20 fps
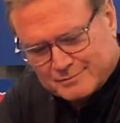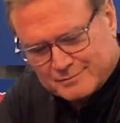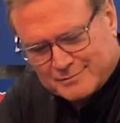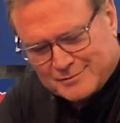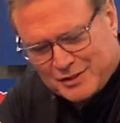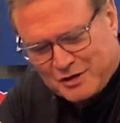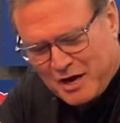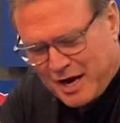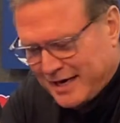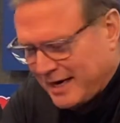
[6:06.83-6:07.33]

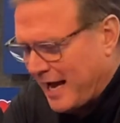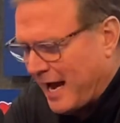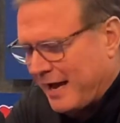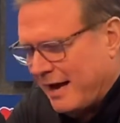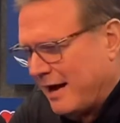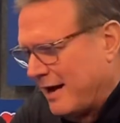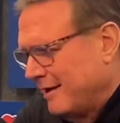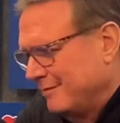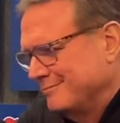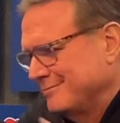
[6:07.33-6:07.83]
You know, I,
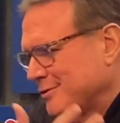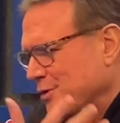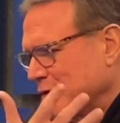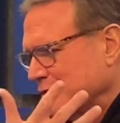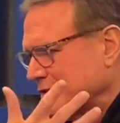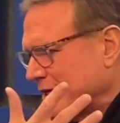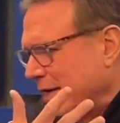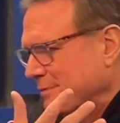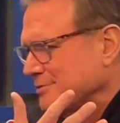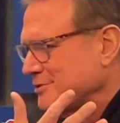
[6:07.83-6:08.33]
of
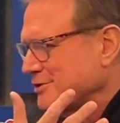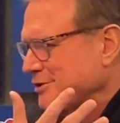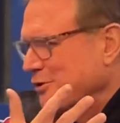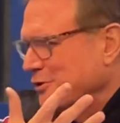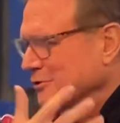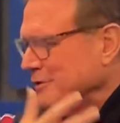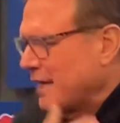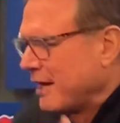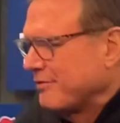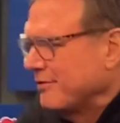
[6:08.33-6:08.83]
course, I'm
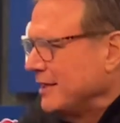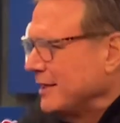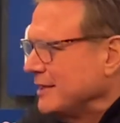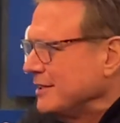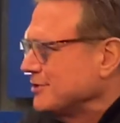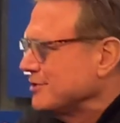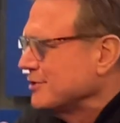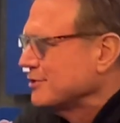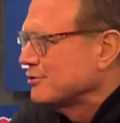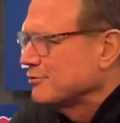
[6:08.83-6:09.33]
sold. I think
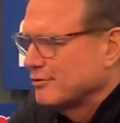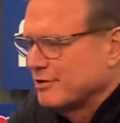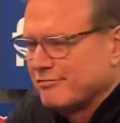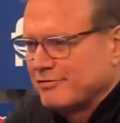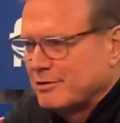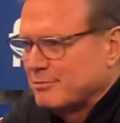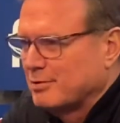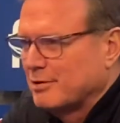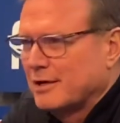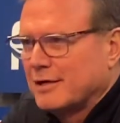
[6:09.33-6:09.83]
he's a
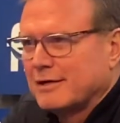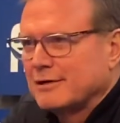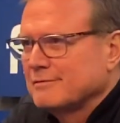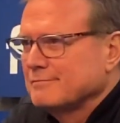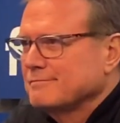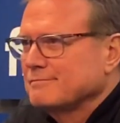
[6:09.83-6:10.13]
terrific player.